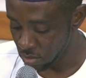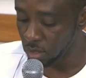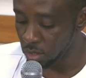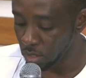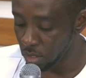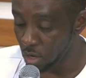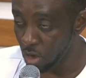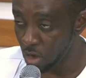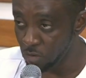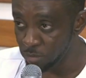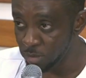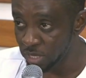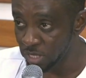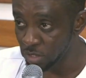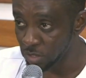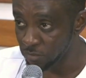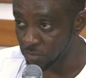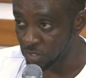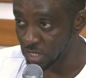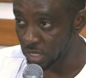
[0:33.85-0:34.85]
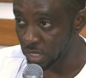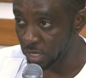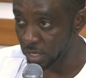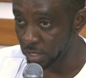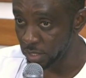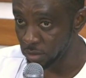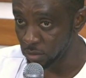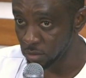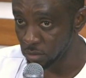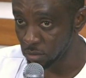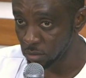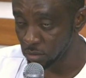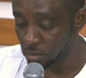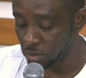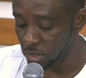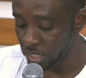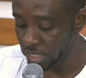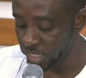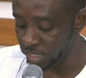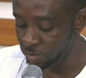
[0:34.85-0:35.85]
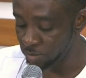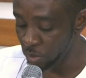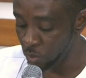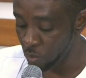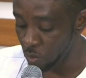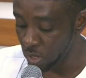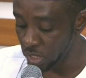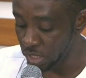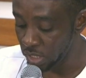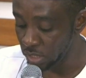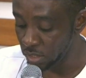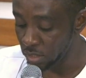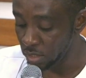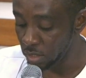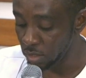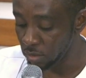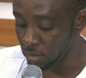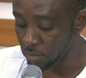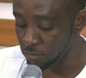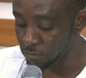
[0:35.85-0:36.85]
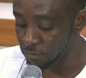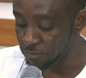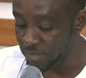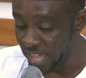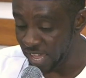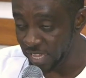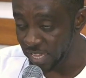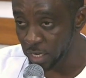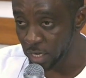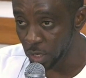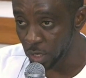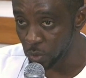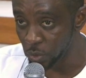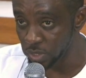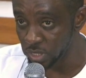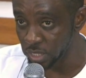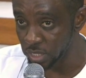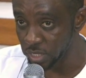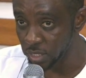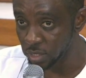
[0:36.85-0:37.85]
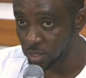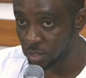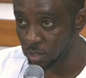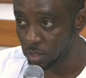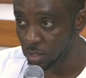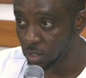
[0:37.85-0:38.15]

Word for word: the government of Sierra Leone has been working very closely